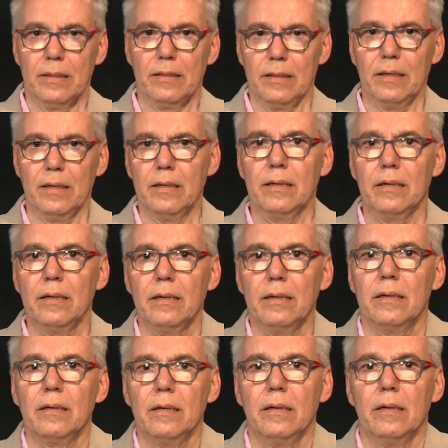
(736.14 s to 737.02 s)
the
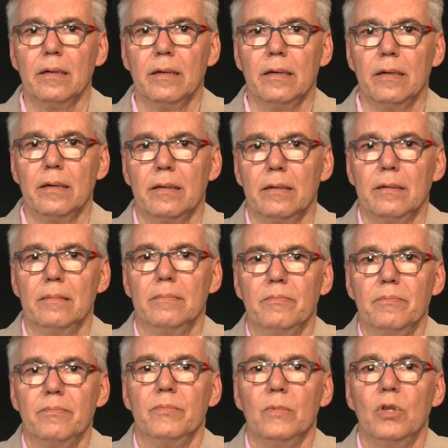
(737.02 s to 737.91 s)

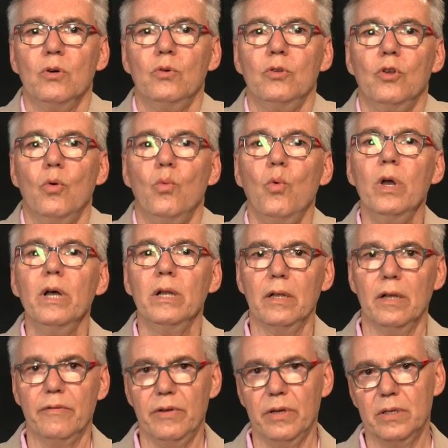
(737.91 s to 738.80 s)

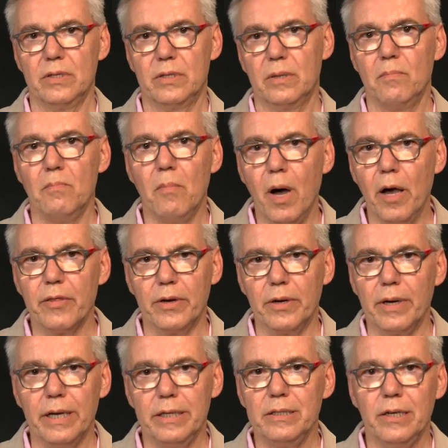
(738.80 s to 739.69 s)
will of his
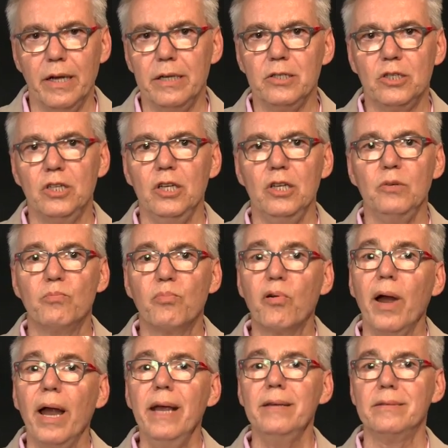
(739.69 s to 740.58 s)
mother. And she
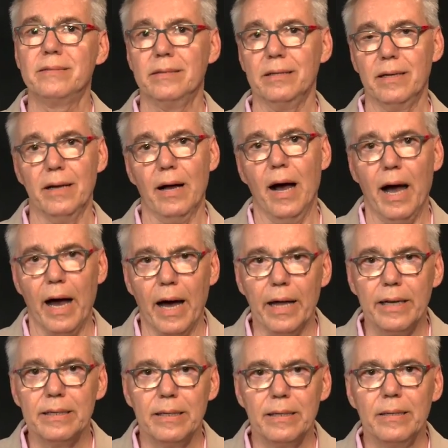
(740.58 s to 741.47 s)
prays to
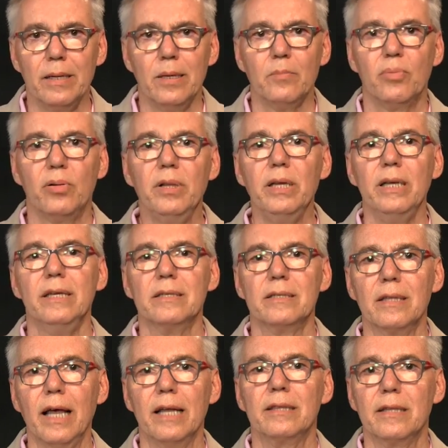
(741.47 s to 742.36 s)
God,
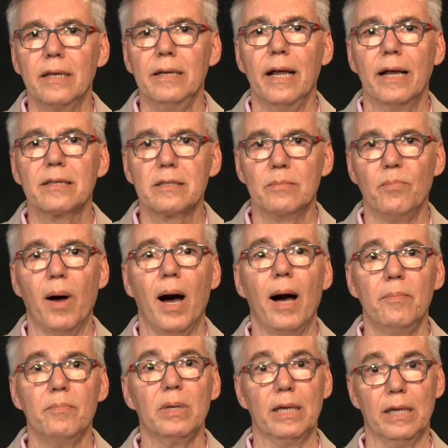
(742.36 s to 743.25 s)
please let the next
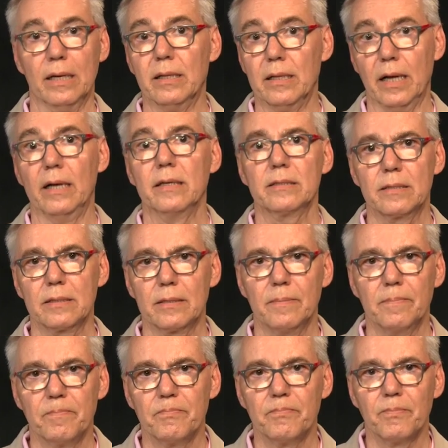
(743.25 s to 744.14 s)
bomb kill us.
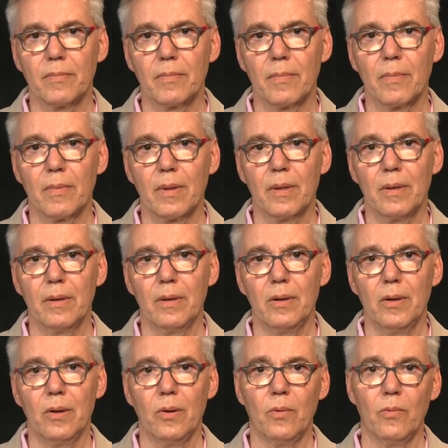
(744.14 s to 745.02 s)

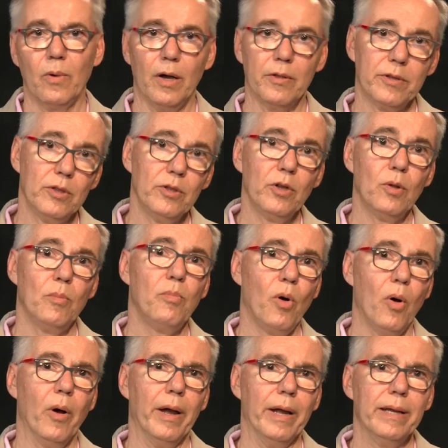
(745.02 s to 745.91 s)
While the little
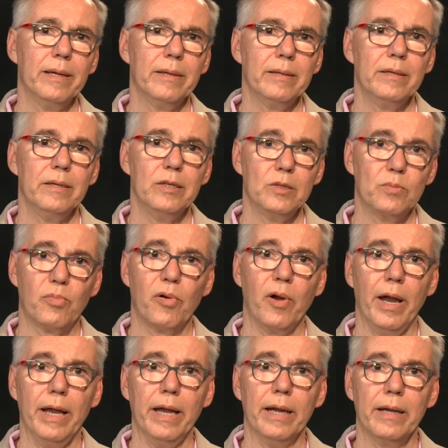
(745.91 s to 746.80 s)
boy is
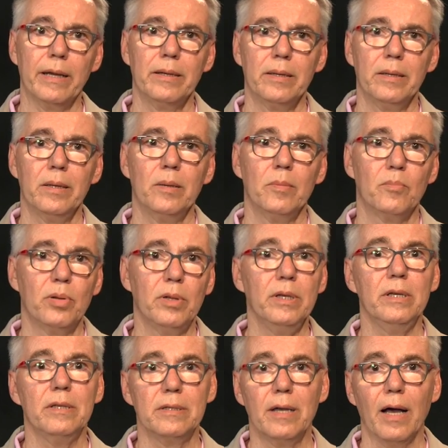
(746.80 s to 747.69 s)
praying,
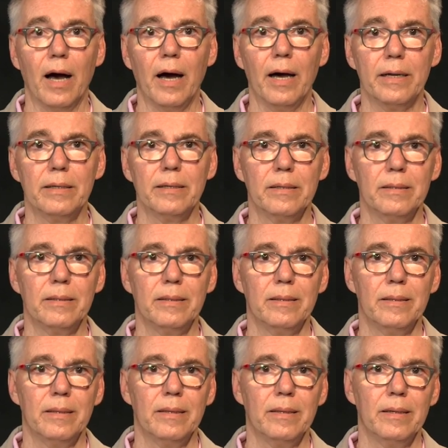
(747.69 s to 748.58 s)
please God,
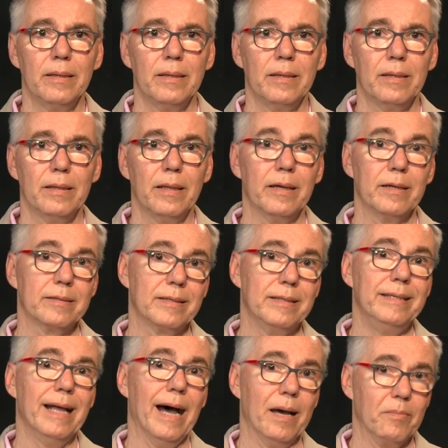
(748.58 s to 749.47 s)
let us
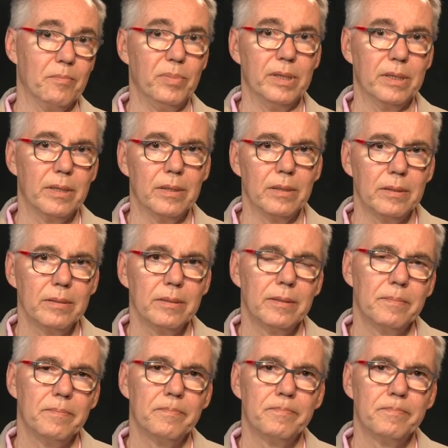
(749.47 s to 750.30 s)
not be killed.